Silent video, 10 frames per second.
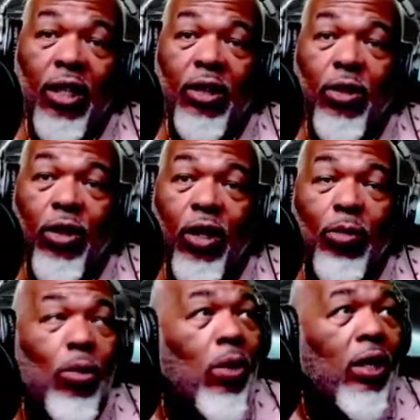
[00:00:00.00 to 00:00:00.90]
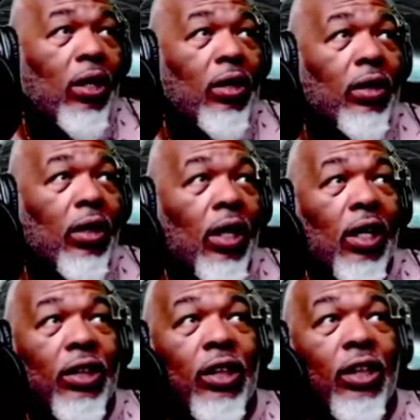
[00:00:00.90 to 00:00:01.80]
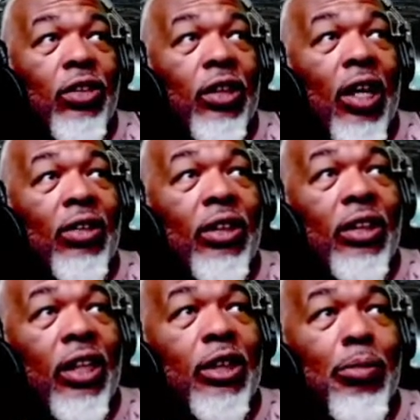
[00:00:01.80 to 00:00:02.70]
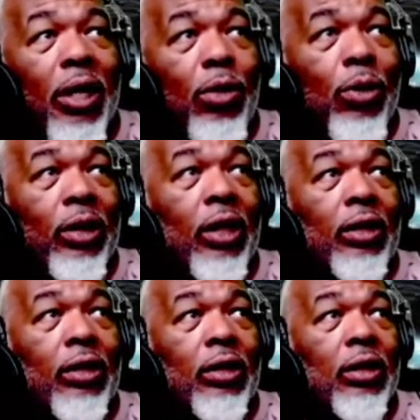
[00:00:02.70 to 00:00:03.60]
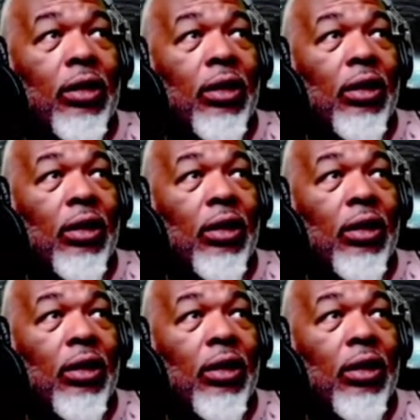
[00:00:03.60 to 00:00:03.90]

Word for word: including our boy here. She took out six men with this,